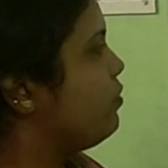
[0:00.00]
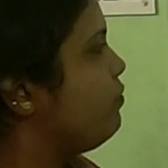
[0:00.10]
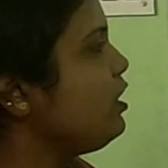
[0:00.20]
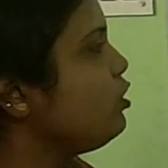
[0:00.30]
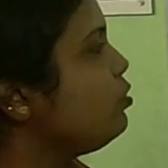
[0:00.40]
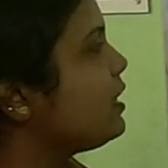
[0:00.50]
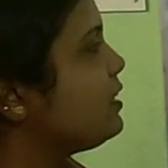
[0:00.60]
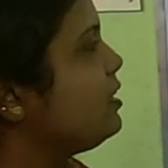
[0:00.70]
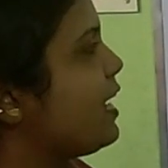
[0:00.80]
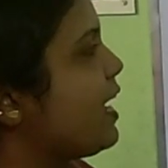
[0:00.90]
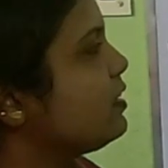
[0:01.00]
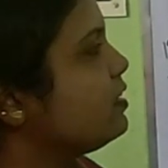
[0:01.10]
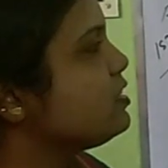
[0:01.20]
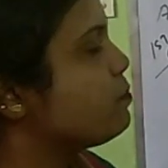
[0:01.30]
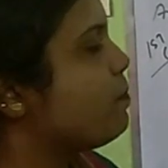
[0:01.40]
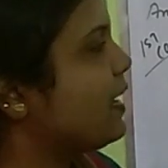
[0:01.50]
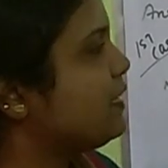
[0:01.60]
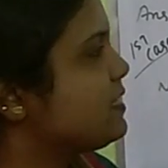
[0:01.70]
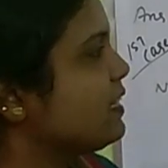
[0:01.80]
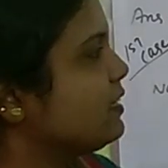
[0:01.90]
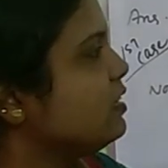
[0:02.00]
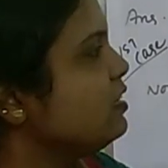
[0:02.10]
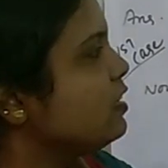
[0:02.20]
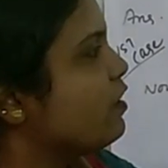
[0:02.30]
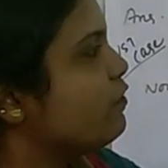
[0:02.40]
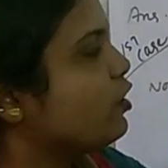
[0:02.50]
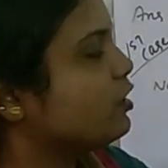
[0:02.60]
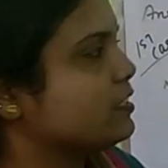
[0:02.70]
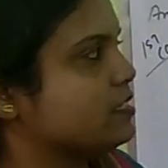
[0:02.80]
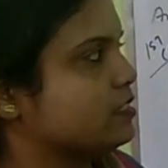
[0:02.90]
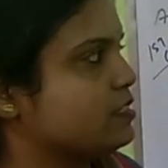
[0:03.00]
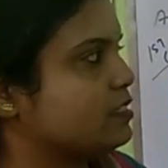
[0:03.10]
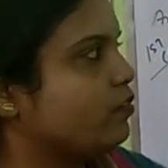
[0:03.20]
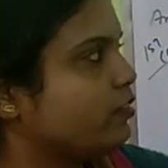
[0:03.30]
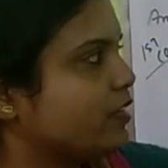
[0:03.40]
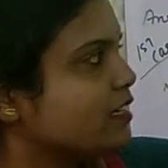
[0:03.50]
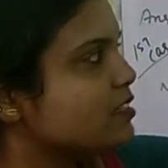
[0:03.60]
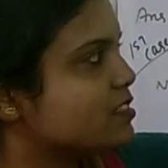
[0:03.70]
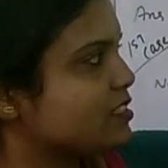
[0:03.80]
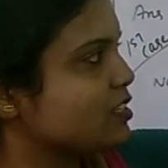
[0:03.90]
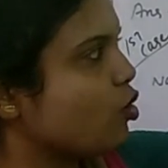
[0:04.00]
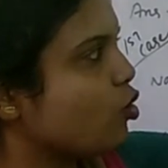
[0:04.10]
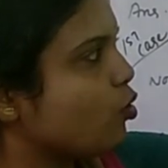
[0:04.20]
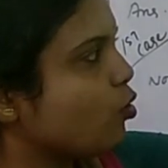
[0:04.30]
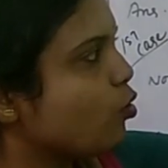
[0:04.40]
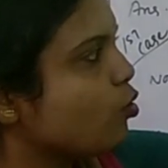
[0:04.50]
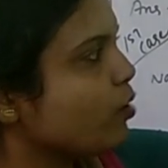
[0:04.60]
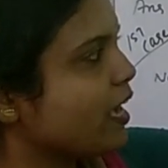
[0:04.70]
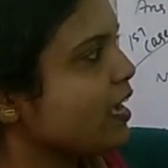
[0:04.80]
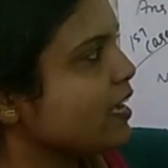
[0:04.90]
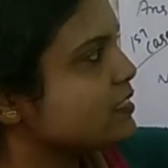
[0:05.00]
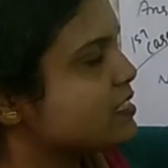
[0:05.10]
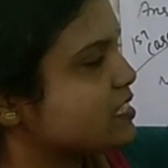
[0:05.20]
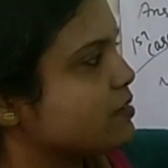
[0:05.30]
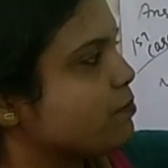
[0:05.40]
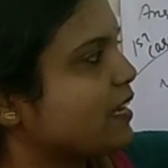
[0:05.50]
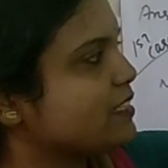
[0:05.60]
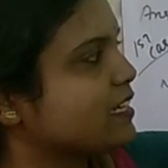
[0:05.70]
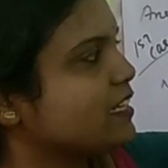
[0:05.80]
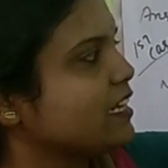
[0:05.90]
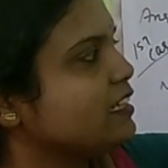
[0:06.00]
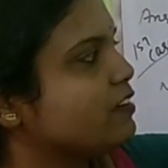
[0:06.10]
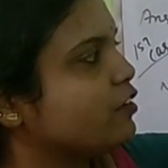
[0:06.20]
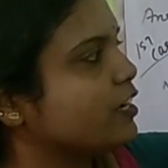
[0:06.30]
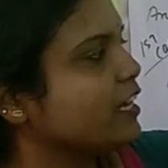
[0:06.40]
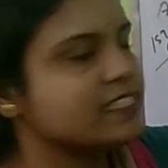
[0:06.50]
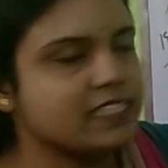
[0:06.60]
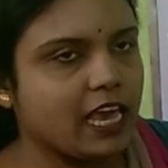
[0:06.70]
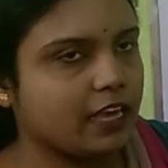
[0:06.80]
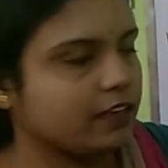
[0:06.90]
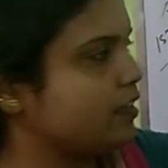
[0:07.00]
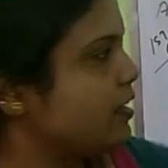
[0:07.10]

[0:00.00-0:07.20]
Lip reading: we know that the diagonals bisect the vertices. That is, OA is bisecting the vertex A.